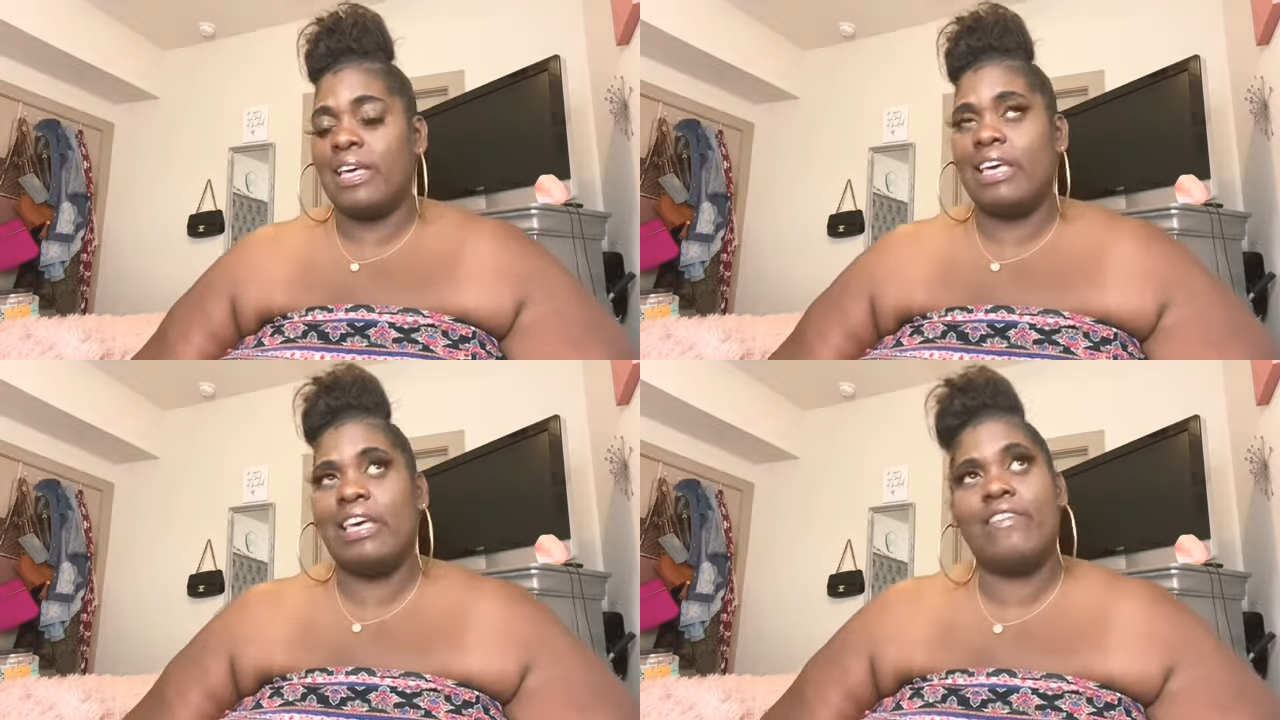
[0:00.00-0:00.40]

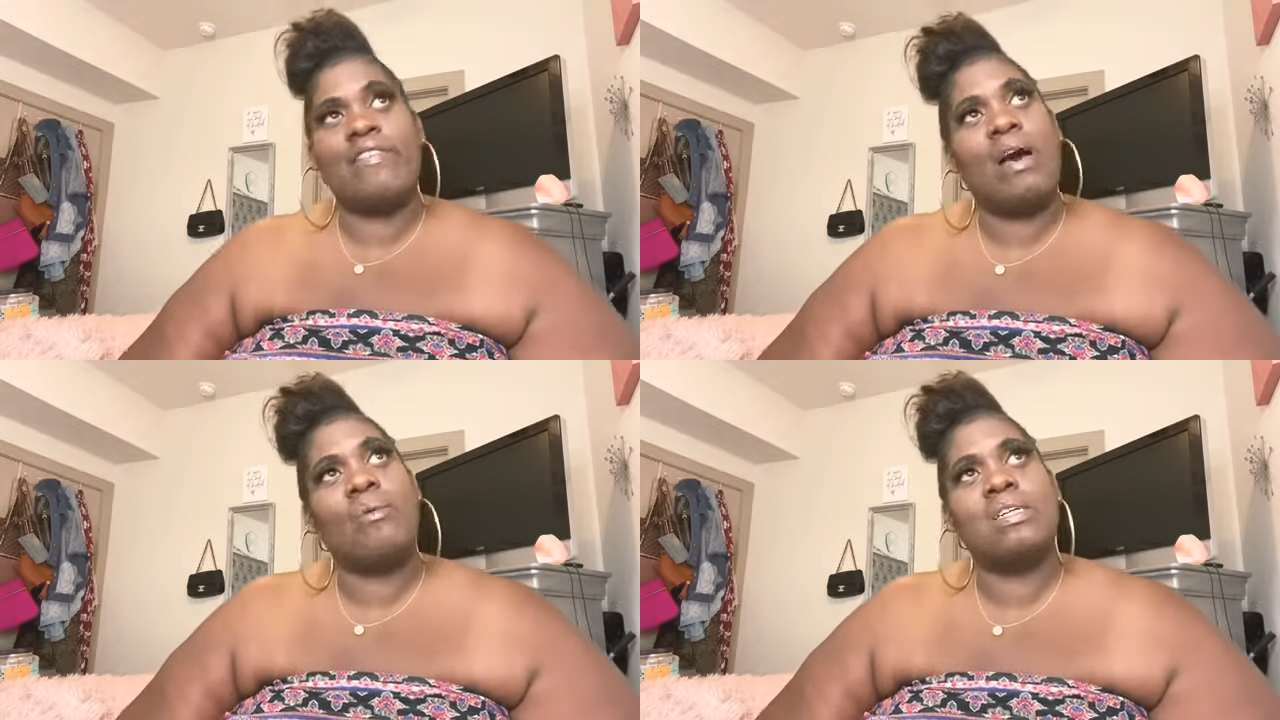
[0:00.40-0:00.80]
If
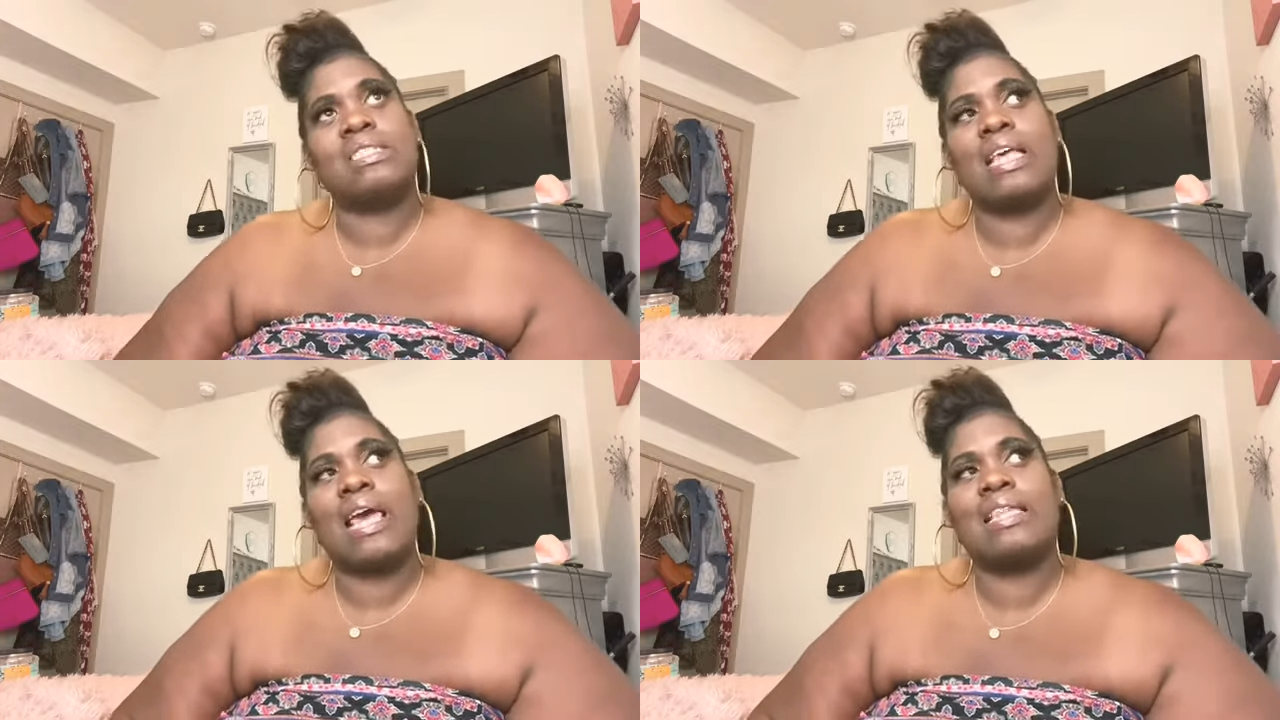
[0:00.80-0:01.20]
I would
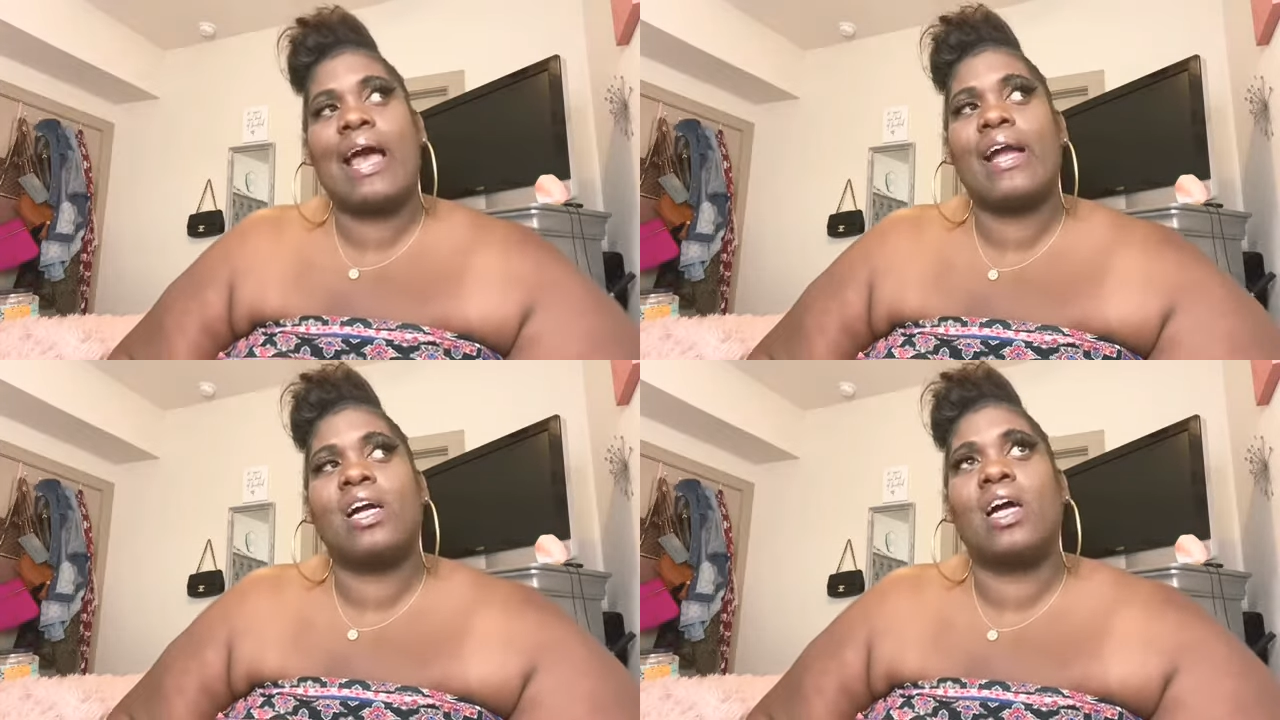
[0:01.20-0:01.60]
say,
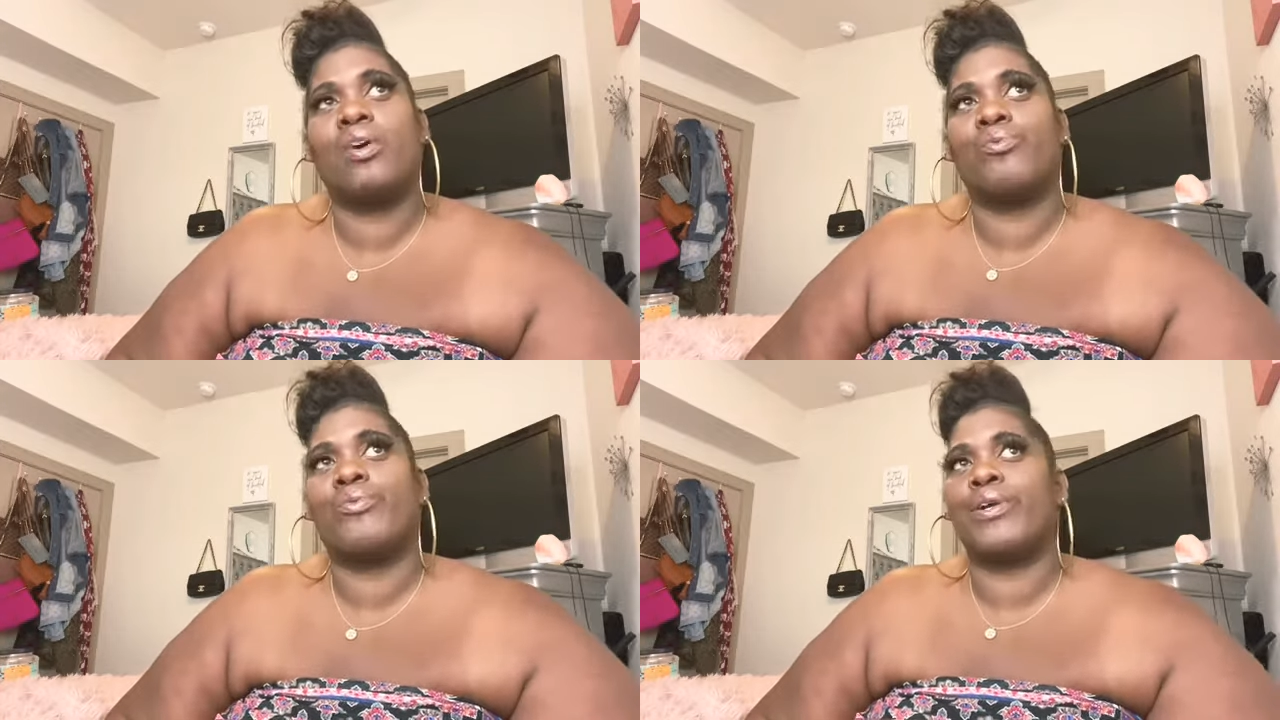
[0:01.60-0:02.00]
like, a
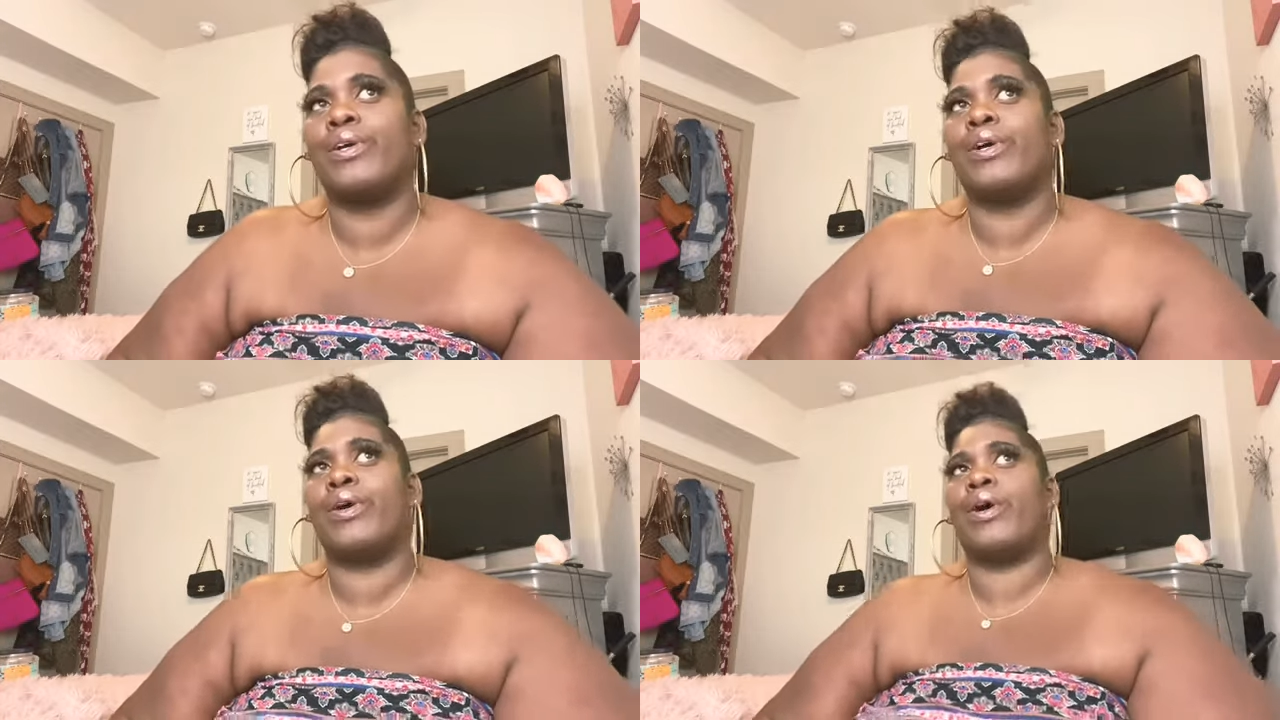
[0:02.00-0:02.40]

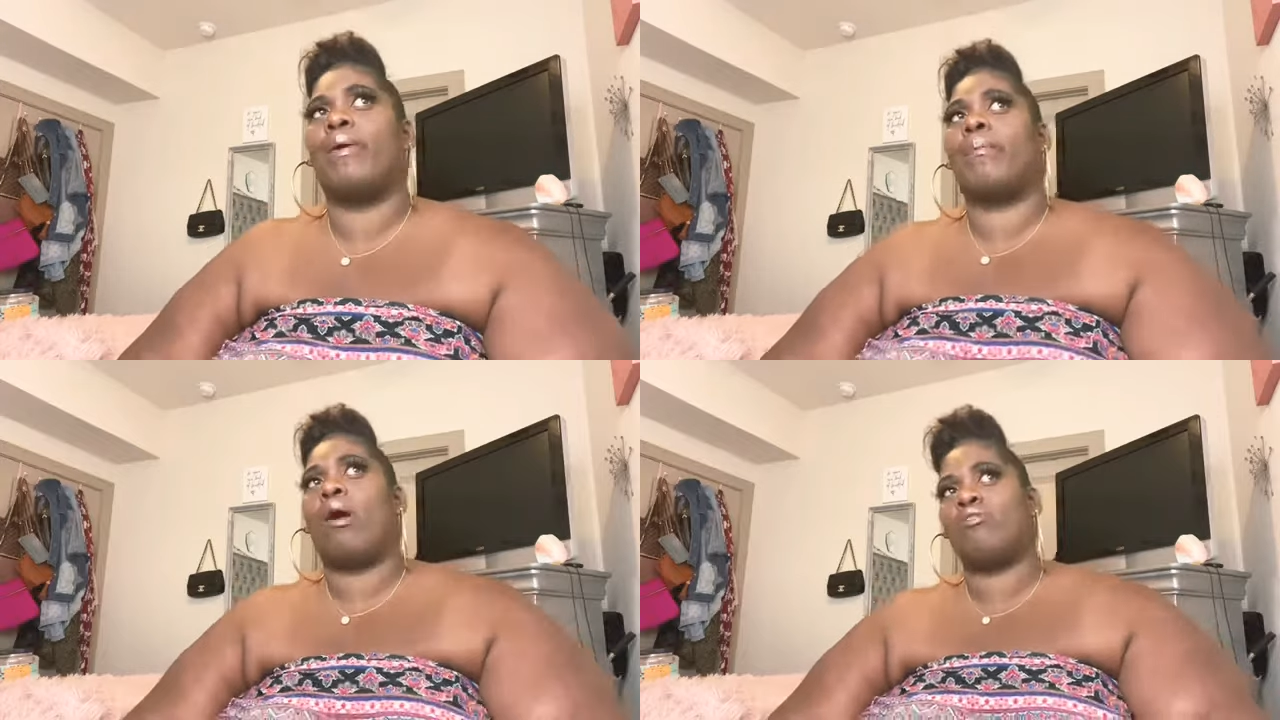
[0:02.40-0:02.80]
real
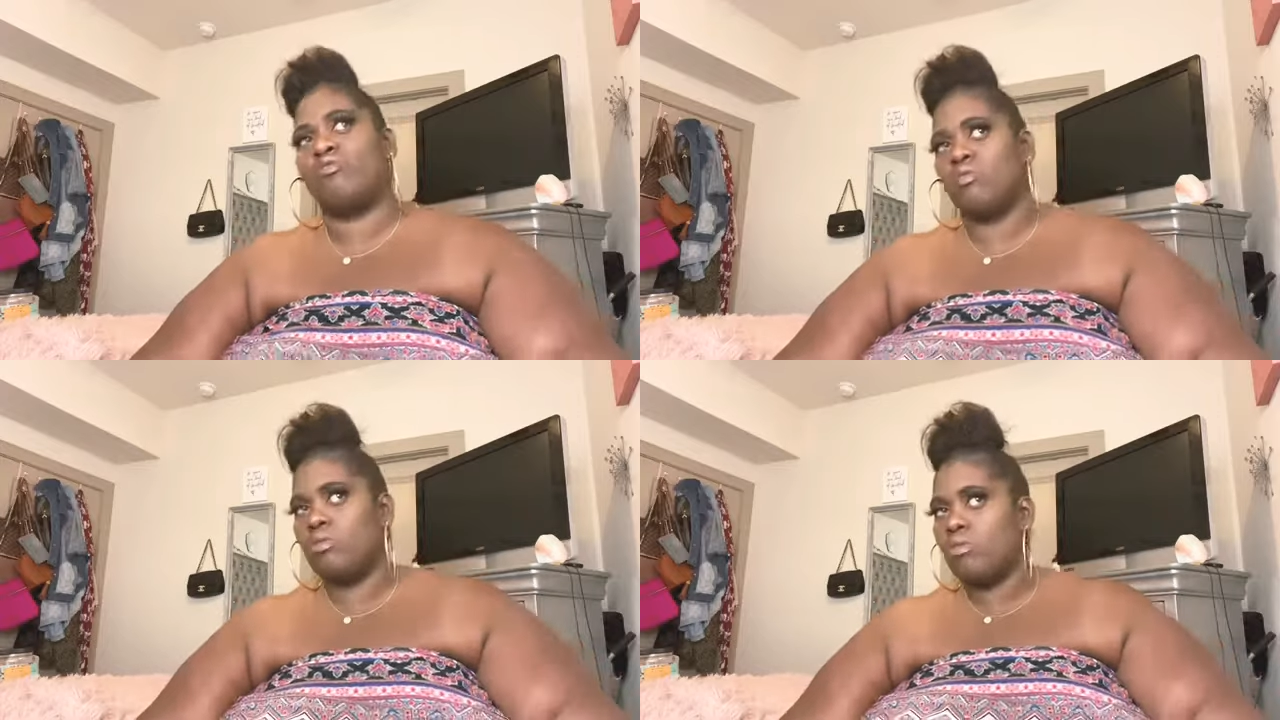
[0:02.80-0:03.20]

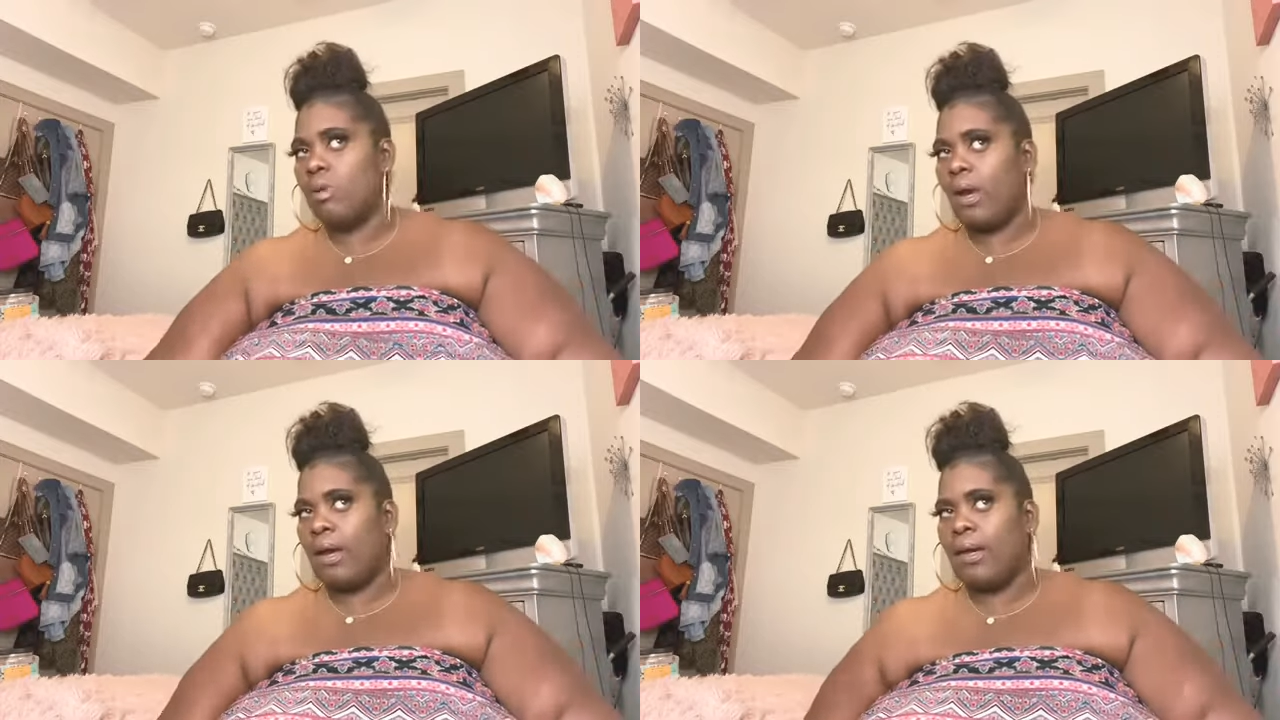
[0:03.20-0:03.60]
emotional
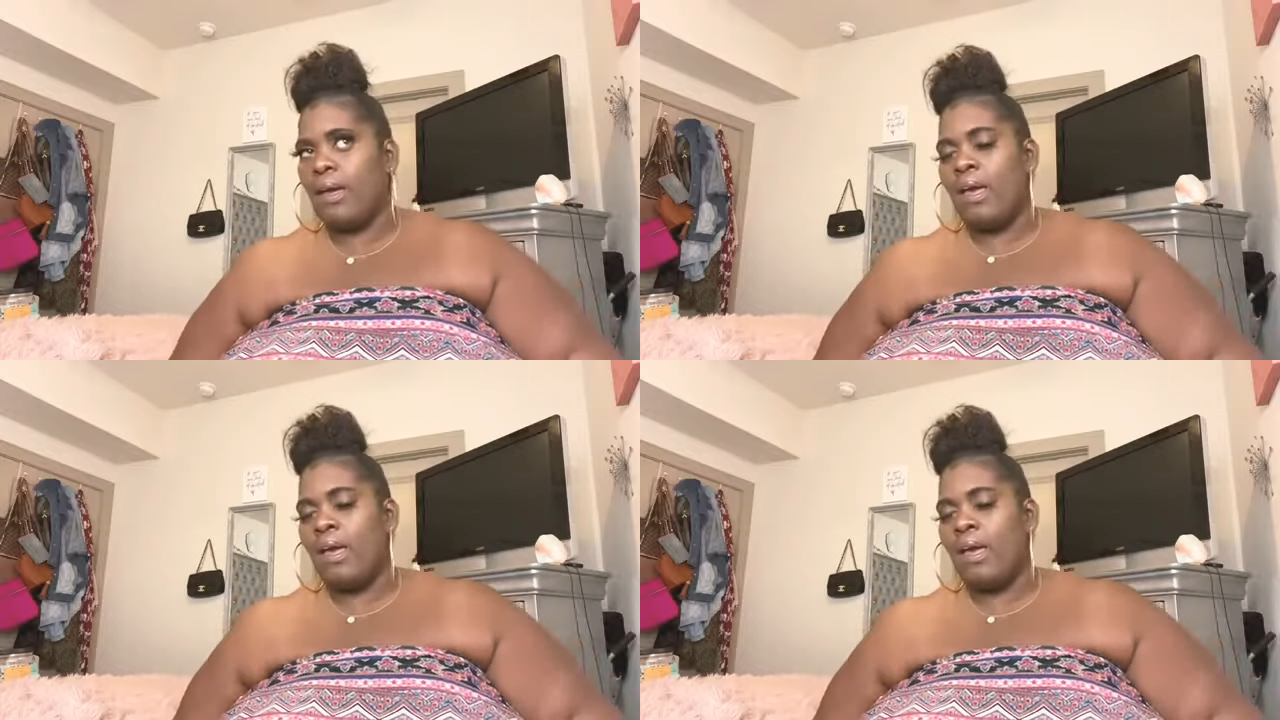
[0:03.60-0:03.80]
cry.